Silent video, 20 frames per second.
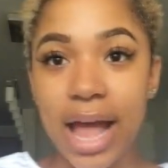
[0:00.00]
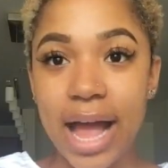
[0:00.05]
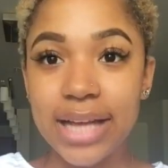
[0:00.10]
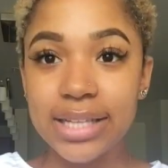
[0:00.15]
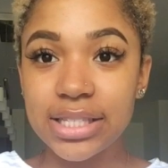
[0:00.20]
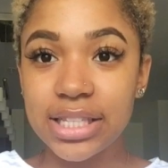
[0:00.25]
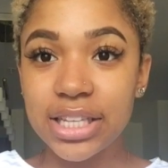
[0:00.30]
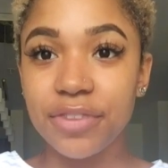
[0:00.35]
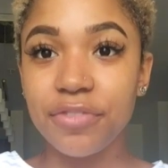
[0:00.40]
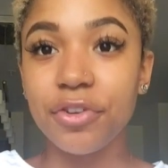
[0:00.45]

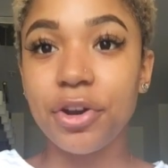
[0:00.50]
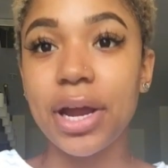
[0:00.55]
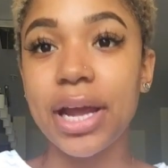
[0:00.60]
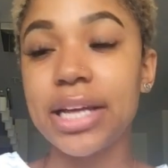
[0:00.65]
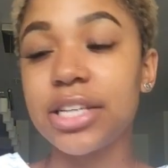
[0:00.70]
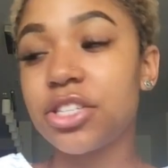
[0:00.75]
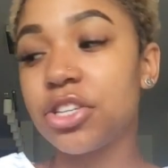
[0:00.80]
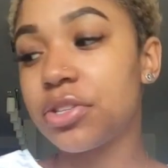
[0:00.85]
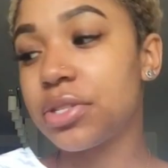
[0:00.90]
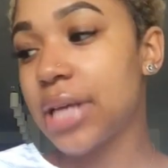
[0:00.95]
lastly, for
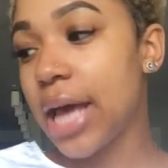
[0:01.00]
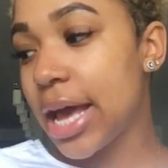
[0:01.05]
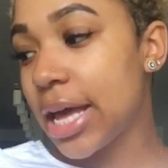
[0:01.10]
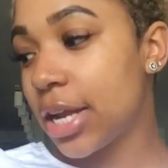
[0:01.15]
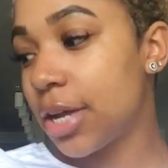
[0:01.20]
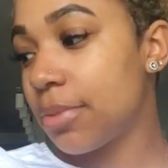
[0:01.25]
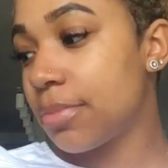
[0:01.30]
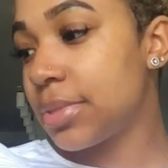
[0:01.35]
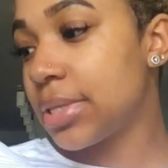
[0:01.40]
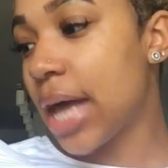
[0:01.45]
ASOS
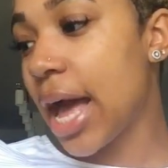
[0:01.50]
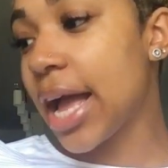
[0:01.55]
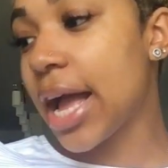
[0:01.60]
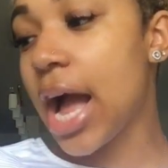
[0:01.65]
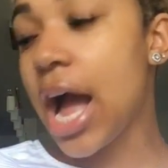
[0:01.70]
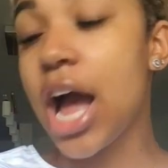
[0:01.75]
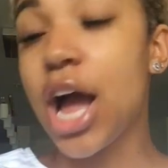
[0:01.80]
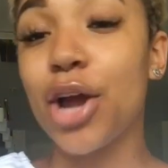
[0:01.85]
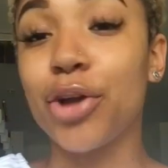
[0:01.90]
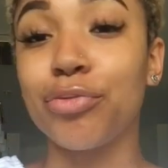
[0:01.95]
items, I
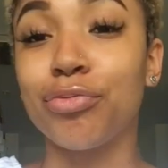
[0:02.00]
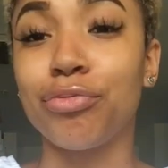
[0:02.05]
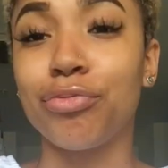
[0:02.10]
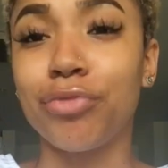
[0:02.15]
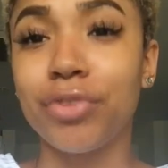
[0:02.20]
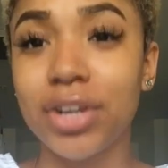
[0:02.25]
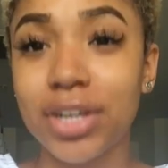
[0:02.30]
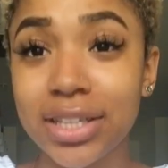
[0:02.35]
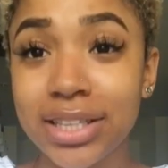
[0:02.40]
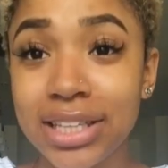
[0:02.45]
got a
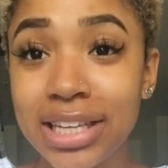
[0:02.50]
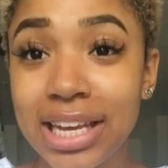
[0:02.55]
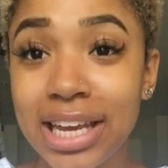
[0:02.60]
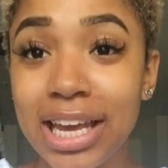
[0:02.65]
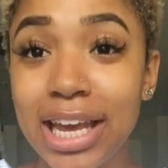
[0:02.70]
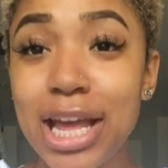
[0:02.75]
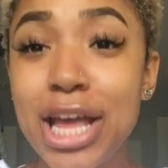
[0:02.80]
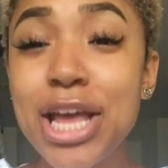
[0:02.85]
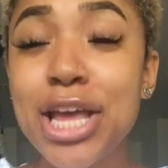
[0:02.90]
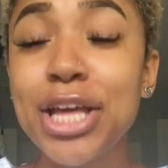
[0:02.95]

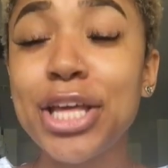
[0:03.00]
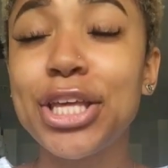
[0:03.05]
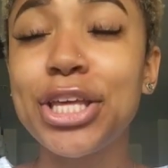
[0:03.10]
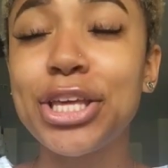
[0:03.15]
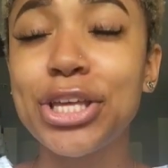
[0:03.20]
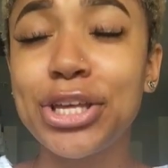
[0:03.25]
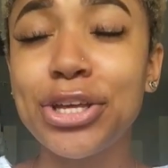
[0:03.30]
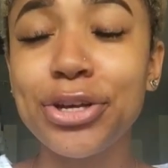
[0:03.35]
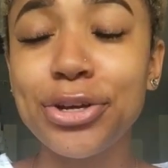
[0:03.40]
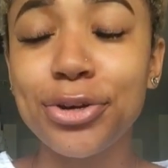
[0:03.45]
really
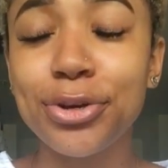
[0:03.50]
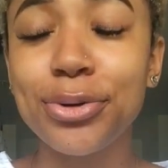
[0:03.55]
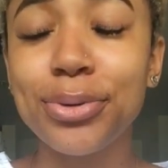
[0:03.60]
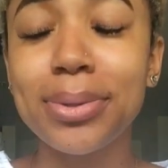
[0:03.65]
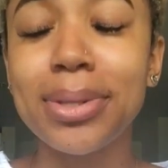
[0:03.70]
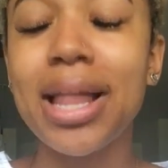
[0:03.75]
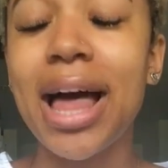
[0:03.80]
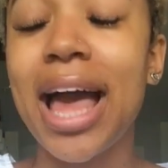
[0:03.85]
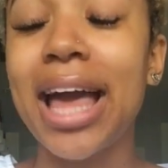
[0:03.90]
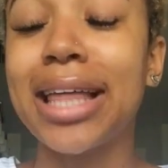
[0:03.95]

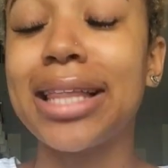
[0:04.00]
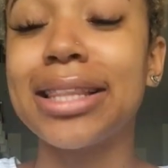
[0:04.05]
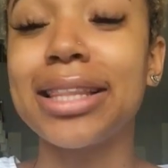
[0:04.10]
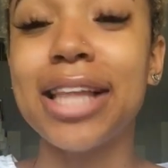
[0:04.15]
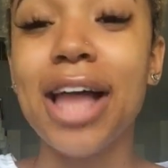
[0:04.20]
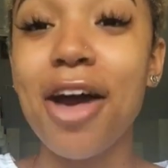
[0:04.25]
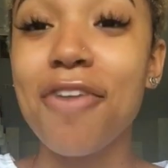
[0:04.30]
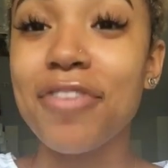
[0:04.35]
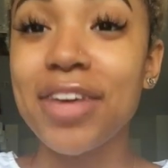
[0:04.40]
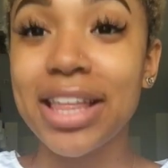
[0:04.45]
cute, like,
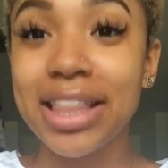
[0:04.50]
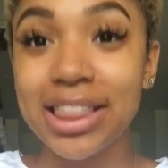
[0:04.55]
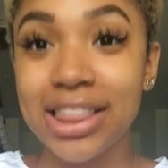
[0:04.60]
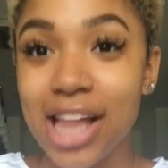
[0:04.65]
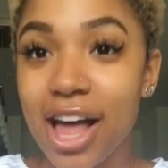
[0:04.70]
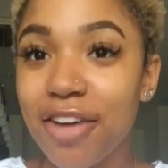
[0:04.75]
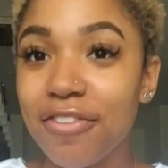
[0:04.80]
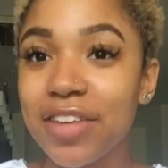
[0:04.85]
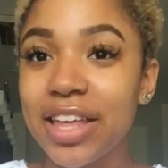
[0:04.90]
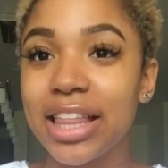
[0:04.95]
love it,
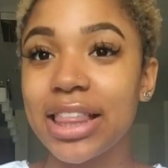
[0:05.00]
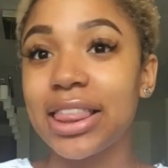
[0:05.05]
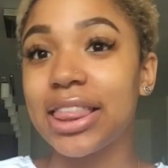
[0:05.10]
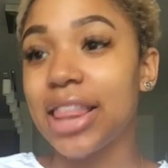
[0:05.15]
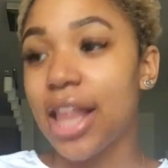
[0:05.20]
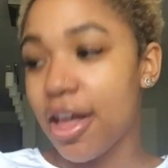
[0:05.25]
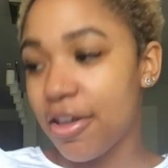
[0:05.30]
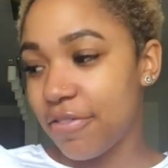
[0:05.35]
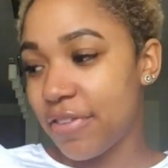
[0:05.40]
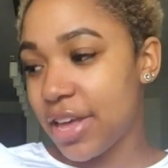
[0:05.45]
love it,
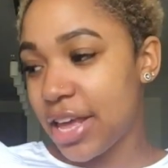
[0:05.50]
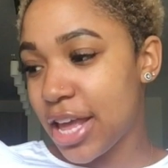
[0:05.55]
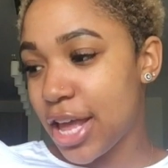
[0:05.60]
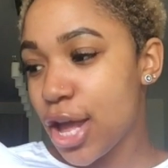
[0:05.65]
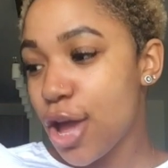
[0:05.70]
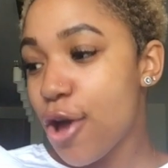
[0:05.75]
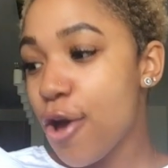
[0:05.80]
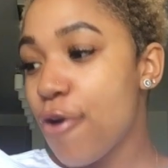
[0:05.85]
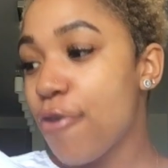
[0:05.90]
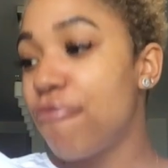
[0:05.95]
love
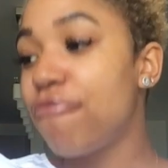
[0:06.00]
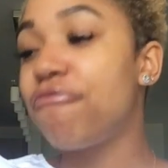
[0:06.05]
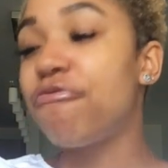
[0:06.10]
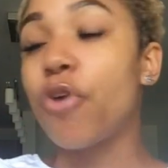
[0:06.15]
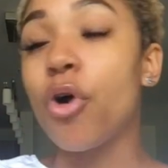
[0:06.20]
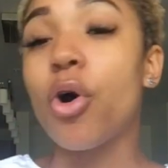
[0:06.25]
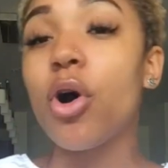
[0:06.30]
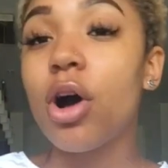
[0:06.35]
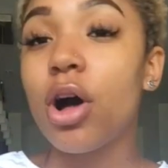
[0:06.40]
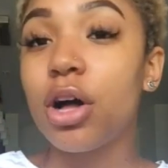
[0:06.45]
it
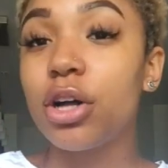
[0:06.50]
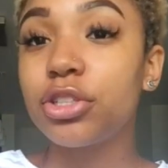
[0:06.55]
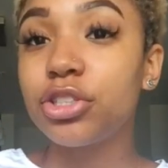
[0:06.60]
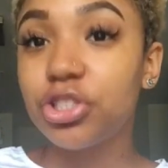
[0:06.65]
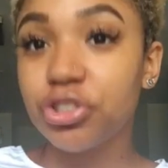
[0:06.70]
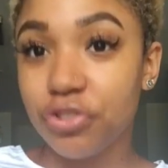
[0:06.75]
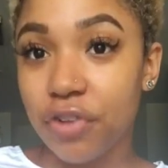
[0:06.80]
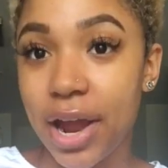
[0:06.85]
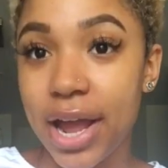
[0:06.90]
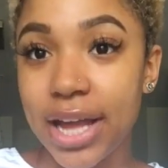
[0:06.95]

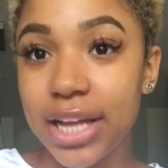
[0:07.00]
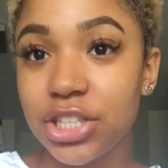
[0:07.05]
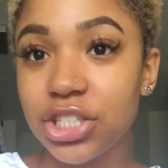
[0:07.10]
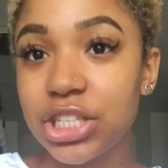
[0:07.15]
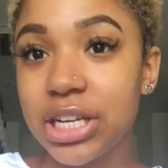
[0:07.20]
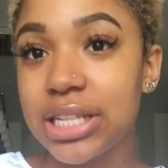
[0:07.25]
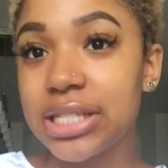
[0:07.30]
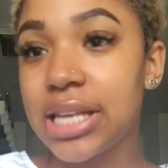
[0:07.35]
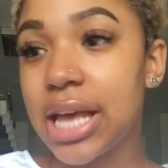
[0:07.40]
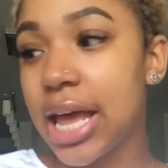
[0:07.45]
fall trench.
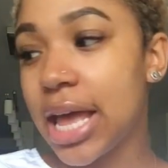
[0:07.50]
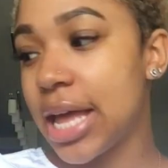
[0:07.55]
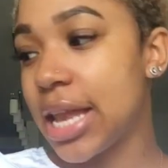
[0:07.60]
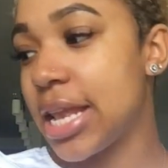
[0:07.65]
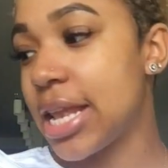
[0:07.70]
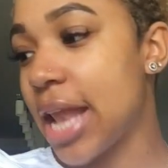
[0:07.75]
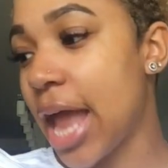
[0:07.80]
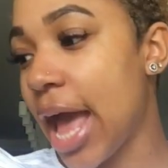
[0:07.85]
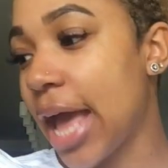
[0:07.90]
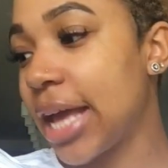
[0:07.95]
It's like a
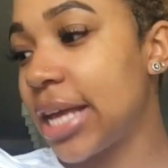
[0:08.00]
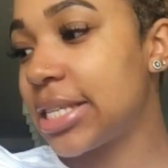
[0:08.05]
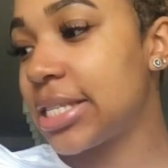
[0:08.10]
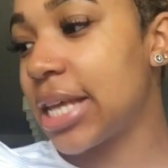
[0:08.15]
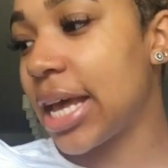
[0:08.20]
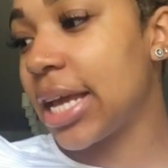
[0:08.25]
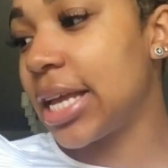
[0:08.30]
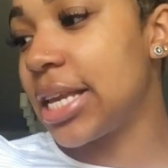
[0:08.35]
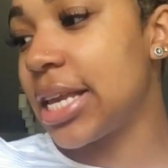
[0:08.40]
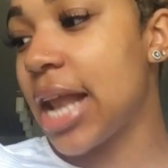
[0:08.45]
nice,
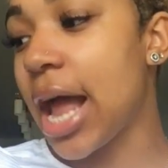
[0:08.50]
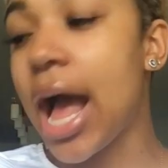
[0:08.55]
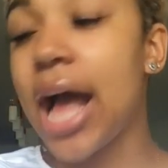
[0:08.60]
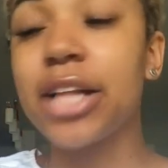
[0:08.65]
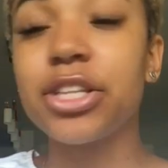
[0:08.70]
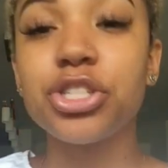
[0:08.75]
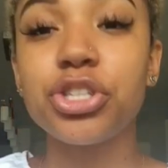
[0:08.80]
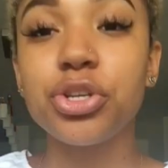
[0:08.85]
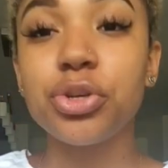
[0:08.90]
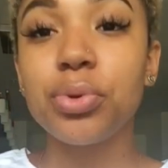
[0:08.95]
like,
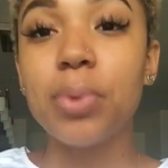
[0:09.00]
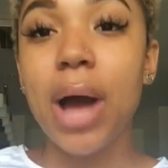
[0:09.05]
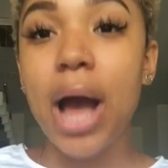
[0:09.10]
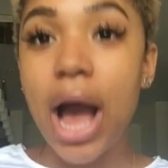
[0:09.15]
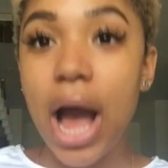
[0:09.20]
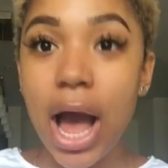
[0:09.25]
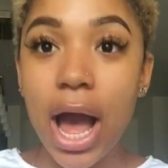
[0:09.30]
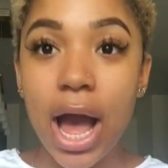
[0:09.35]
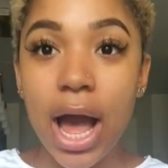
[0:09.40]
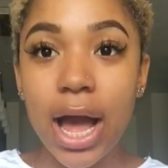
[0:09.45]
not too
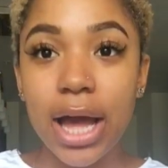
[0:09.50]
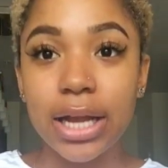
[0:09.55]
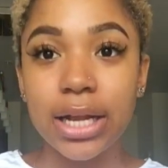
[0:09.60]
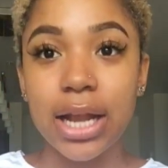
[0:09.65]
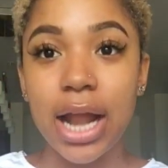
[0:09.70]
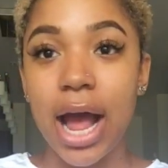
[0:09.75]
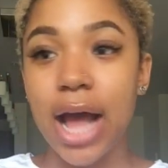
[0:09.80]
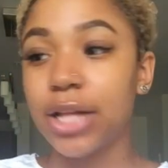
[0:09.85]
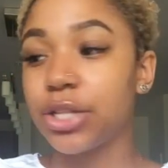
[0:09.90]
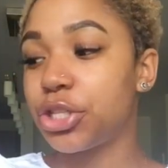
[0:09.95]
hot,
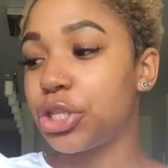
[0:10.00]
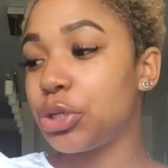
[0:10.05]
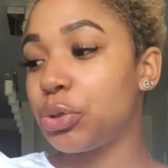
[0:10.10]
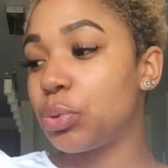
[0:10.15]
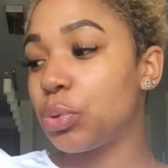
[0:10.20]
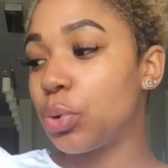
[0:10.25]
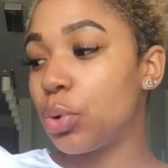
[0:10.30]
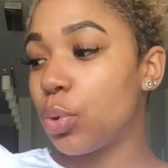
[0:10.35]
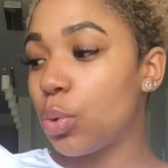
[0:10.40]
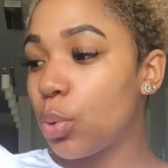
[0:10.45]
not too
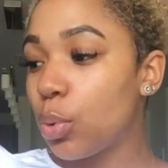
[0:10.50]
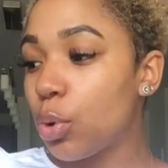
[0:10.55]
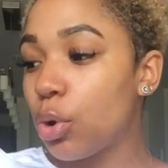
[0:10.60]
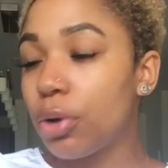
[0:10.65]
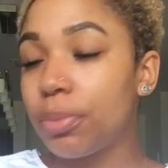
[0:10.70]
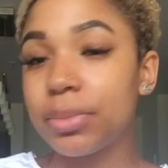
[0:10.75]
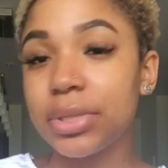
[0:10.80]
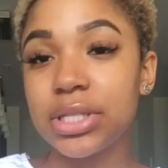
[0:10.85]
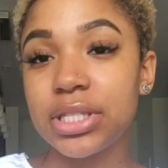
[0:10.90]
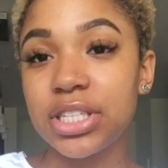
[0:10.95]

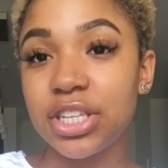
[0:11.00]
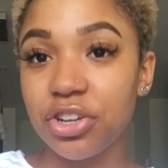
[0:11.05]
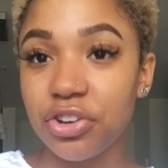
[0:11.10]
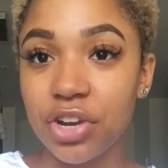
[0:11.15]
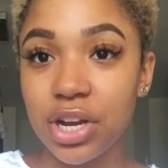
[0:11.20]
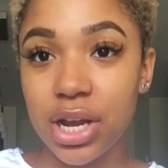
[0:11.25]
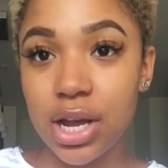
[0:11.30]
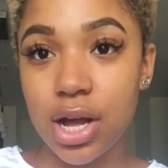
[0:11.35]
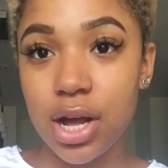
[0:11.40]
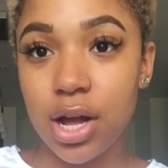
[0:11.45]
cool
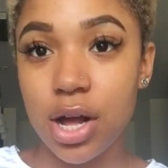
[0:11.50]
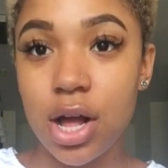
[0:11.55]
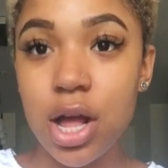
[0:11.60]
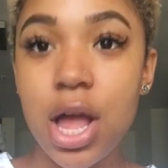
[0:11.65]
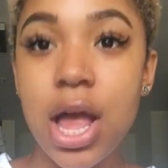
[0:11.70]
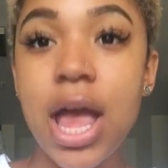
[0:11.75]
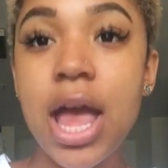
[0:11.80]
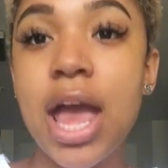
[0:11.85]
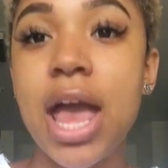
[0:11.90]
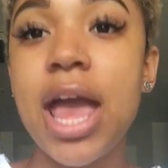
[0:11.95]
material,
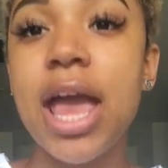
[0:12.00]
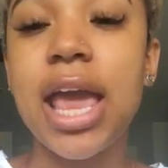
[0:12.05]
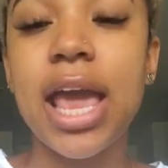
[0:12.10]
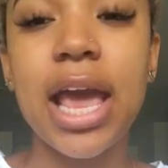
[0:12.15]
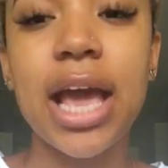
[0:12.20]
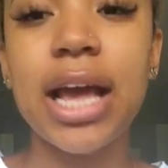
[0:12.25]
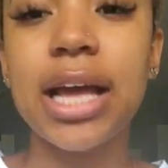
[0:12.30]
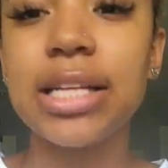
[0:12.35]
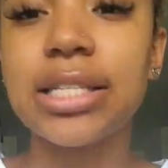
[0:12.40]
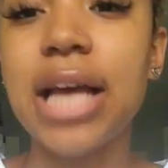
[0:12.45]

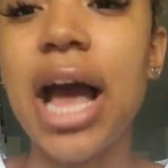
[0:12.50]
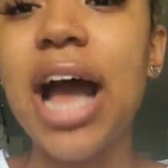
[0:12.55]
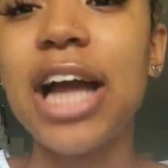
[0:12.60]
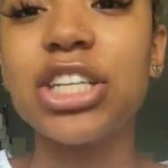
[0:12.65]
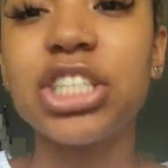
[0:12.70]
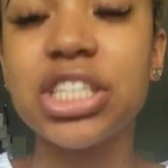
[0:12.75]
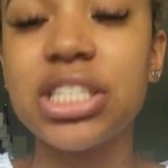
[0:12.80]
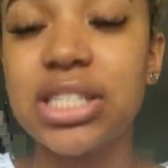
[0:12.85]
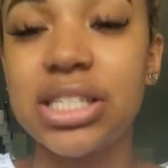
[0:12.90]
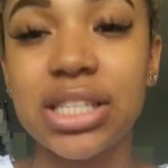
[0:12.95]
and I
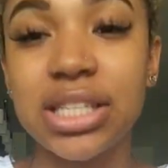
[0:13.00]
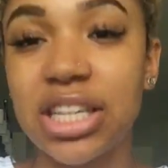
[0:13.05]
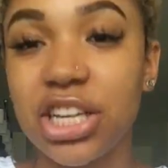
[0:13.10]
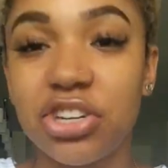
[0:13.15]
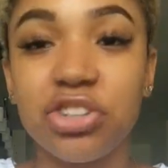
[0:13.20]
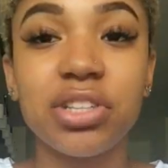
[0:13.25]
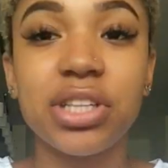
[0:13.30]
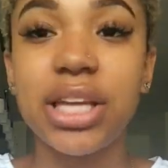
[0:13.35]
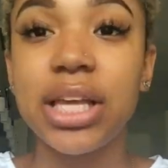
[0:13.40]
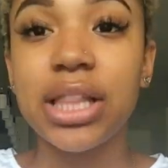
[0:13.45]
just
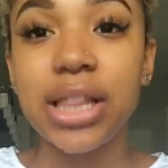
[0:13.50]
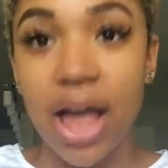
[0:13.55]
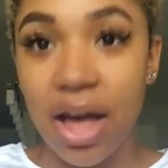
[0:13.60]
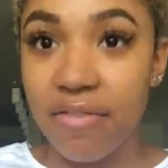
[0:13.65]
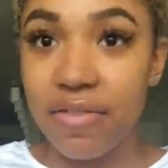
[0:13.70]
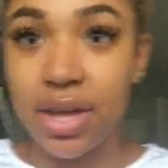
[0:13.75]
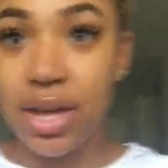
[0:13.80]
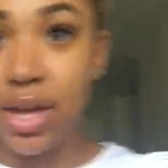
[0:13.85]
literally love